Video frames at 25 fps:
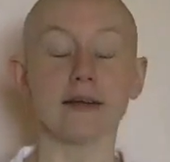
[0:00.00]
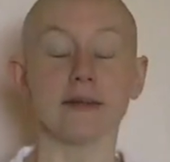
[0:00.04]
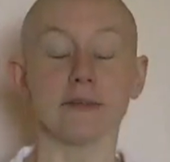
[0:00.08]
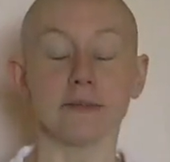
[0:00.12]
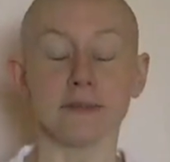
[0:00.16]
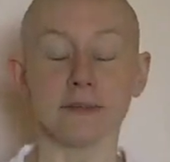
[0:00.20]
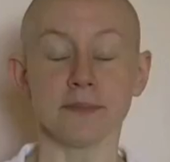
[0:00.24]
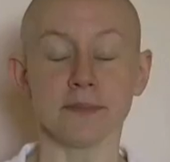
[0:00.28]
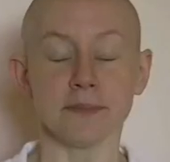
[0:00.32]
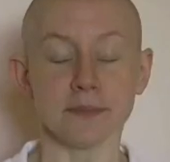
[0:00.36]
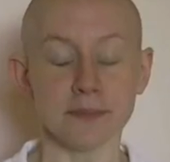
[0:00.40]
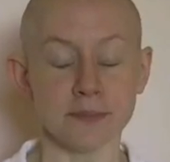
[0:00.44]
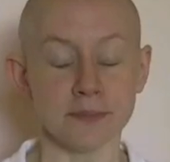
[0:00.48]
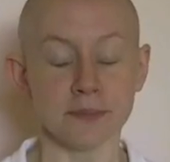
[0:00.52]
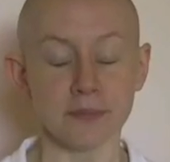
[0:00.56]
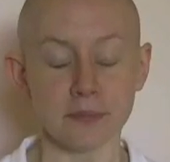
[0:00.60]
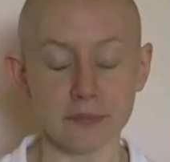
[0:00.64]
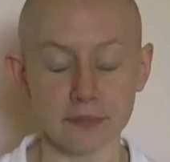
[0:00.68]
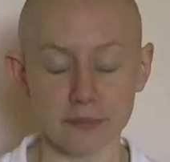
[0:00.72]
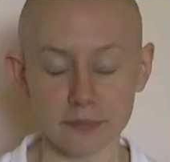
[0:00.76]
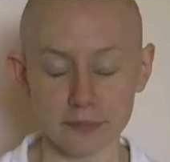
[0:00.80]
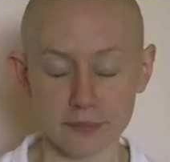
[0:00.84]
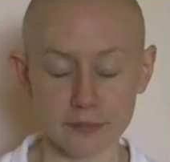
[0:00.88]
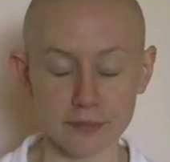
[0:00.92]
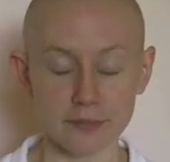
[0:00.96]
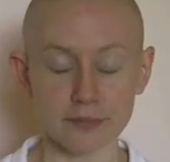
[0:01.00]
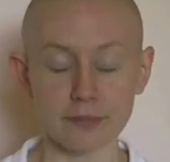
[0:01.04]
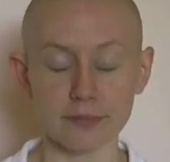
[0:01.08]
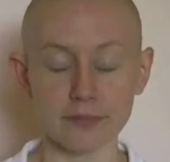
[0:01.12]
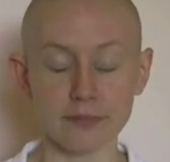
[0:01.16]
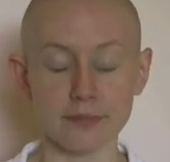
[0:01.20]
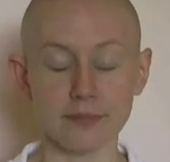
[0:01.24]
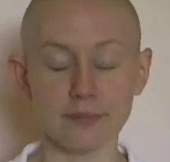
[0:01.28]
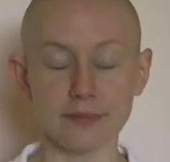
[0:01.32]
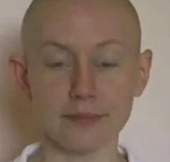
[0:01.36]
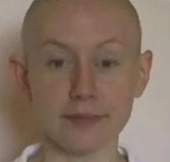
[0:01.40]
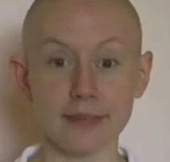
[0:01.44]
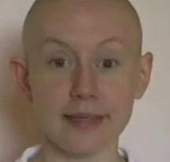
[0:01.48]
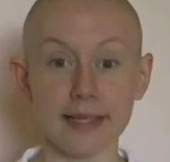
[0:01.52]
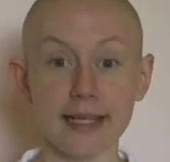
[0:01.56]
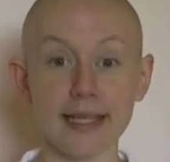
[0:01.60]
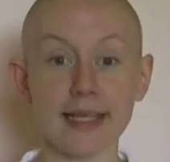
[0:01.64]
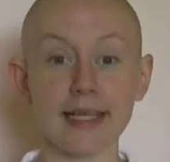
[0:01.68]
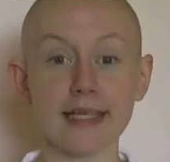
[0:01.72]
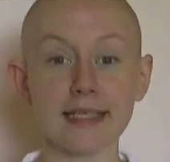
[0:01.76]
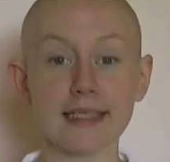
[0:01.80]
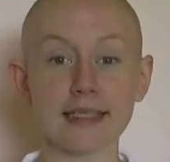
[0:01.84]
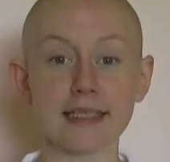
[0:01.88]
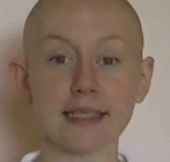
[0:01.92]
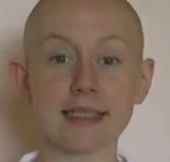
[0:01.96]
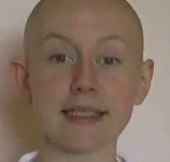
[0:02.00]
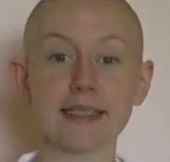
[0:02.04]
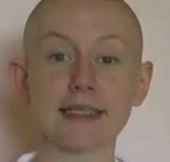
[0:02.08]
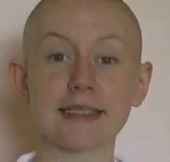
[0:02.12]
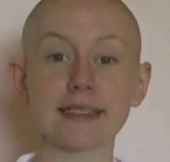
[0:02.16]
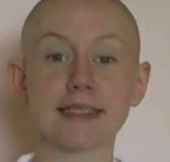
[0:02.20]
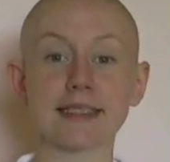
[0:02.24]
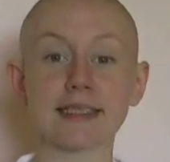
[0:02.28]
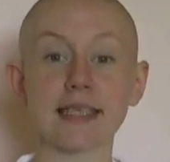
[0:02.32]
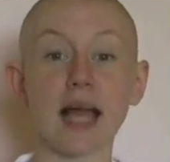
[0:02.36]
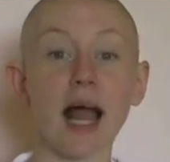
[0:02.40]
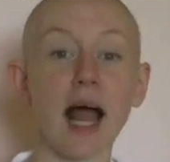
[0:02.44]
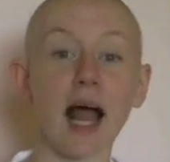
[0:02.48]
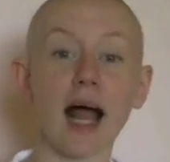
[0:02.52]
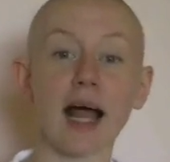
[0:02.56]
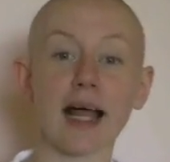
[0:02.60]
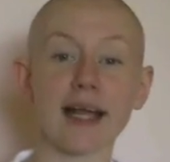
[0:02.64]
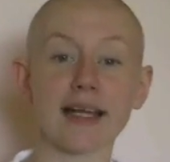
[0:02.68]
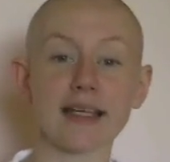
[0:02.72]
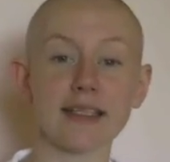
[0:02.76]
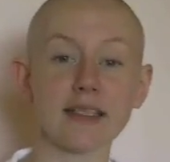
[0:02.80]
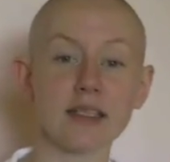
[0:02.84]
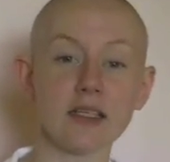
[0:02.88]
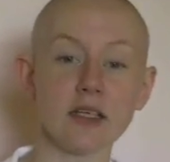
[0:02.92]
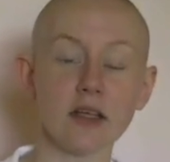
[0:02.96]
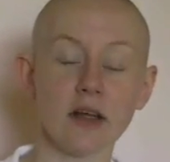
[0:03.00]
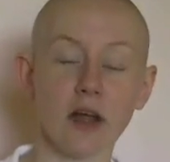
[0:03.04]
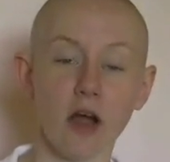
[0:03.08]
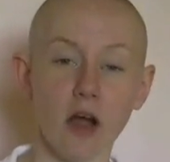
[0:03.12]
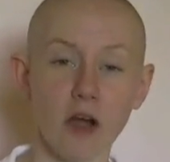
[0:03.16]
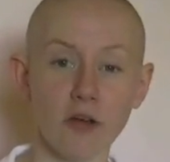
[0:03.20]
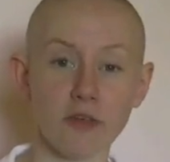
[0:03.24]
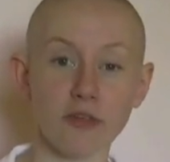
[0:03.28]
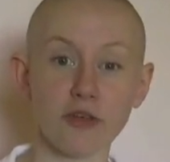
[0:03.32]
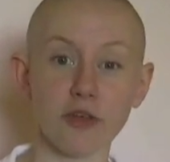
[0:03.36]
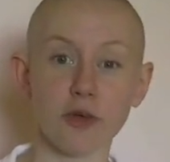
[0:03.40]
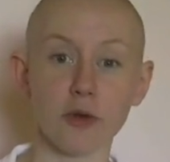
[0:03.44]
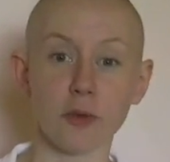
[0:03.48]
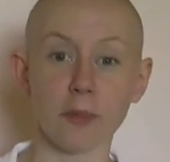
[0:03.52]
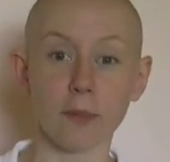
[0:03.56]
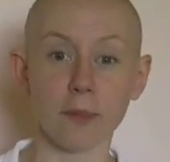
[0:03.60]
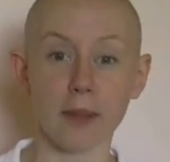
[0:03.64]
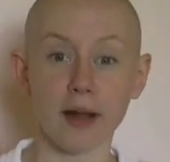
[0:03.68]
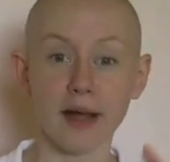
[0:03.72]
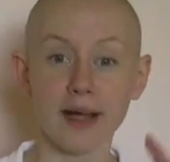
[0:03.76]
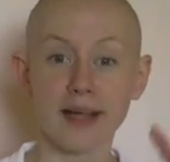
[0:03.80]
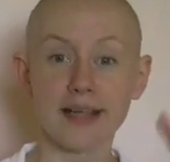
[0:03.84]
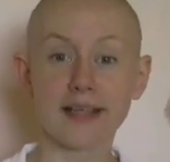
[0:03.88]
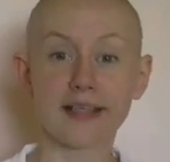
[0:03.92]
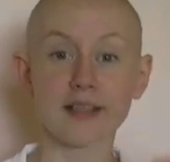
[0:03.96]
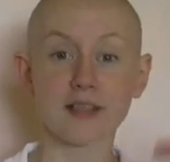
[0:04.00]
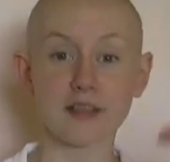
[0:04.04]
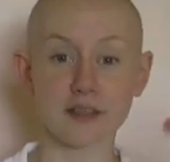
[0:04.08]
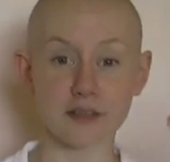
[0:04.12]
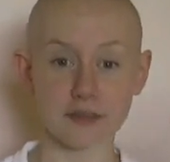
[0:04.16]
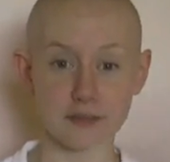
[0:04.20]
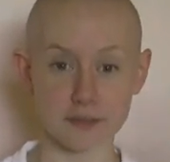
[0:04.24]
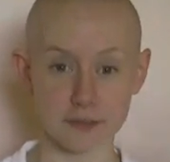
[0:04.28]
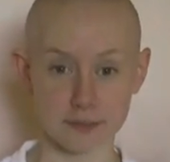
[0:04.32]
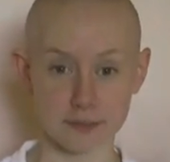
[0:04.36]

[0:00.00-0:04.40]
it is the design of your mind,